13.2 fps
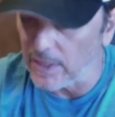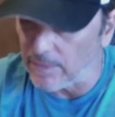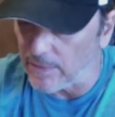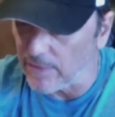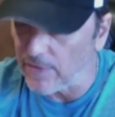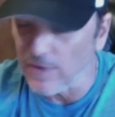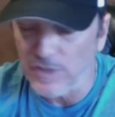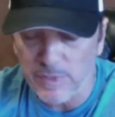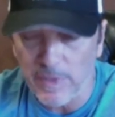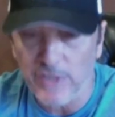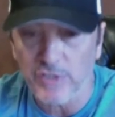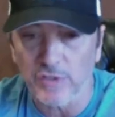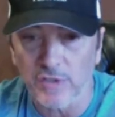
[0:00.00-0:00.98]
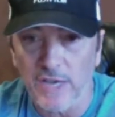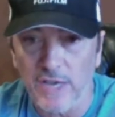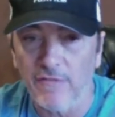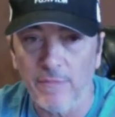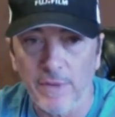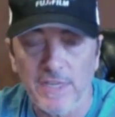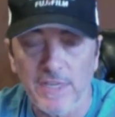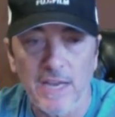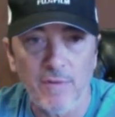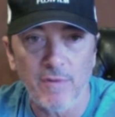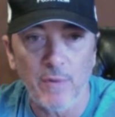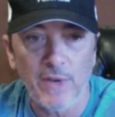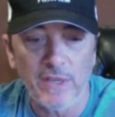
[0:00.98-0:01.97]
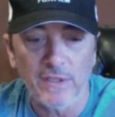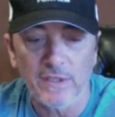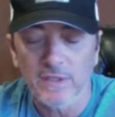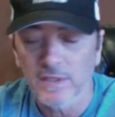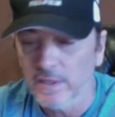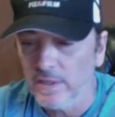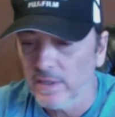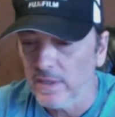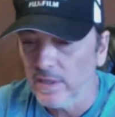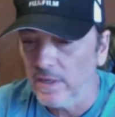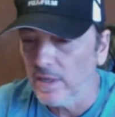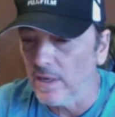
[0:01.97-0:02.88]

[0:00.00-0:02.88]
very special guy for me, is Henry Winkler. Oh,